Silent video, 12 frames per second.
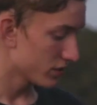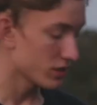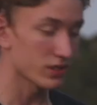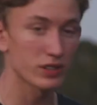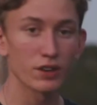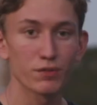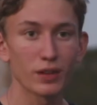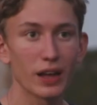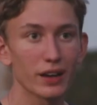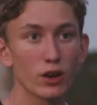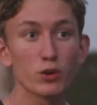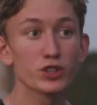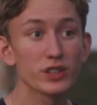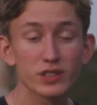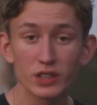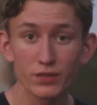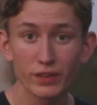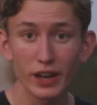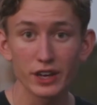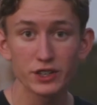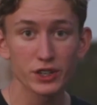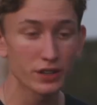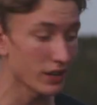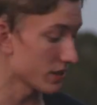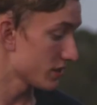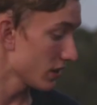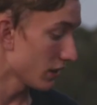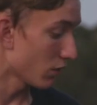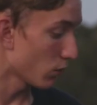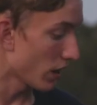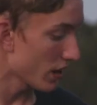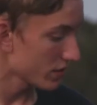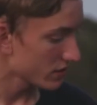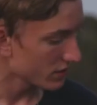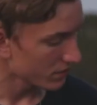to stuff like ocean acidification and sea level rise.